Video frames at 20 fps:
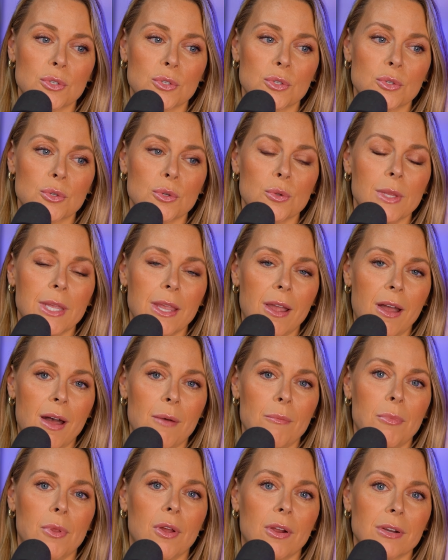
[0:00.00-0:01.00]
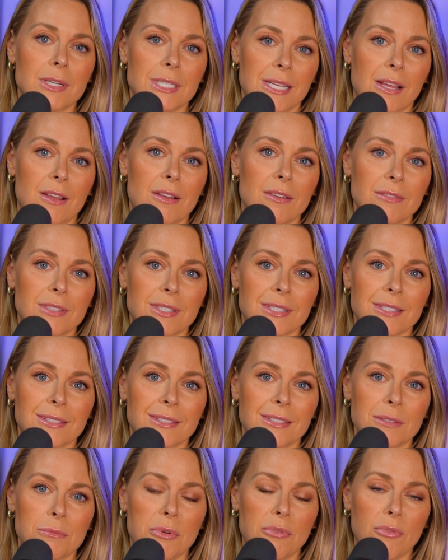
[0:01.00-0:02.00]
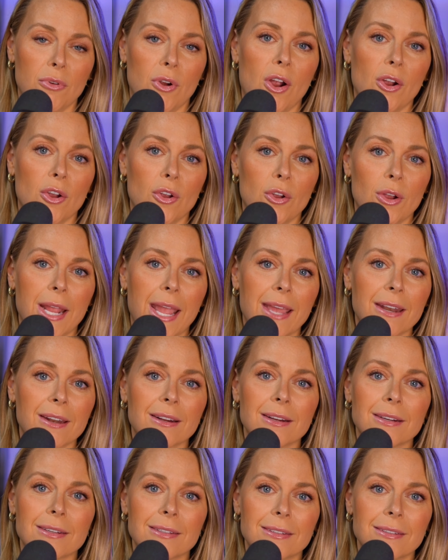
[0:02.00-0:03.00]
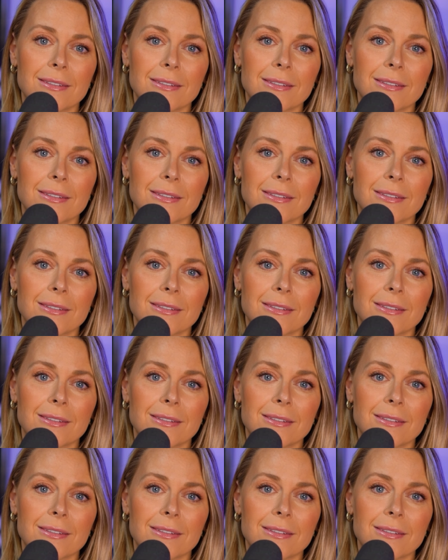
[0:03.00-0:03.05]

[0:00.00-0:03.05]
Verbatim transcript: truly humble ourselves before our Creator,